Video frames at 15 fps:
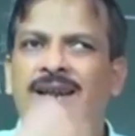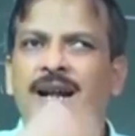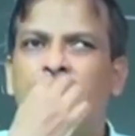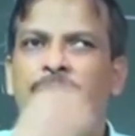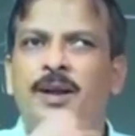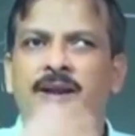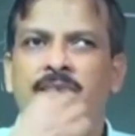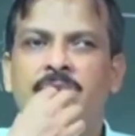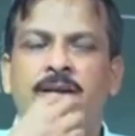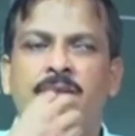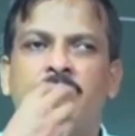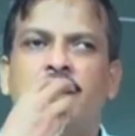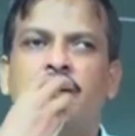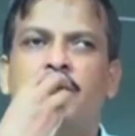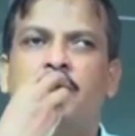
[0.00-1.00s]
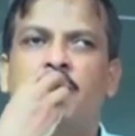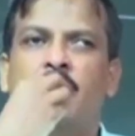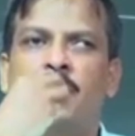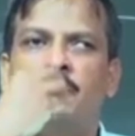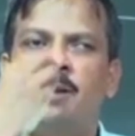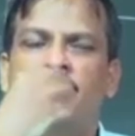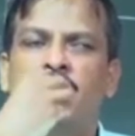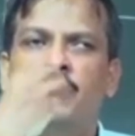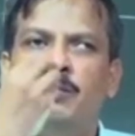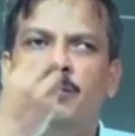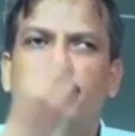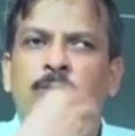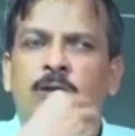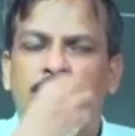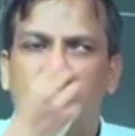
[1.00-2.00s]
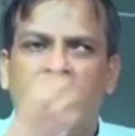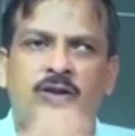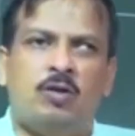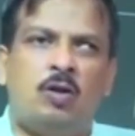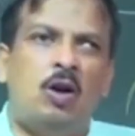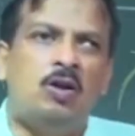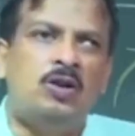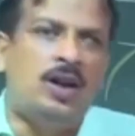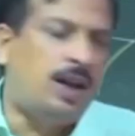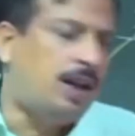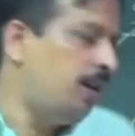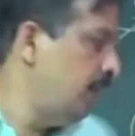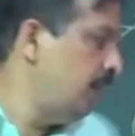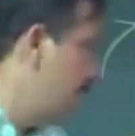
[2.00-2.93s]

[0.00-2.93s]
cavity, before the closure,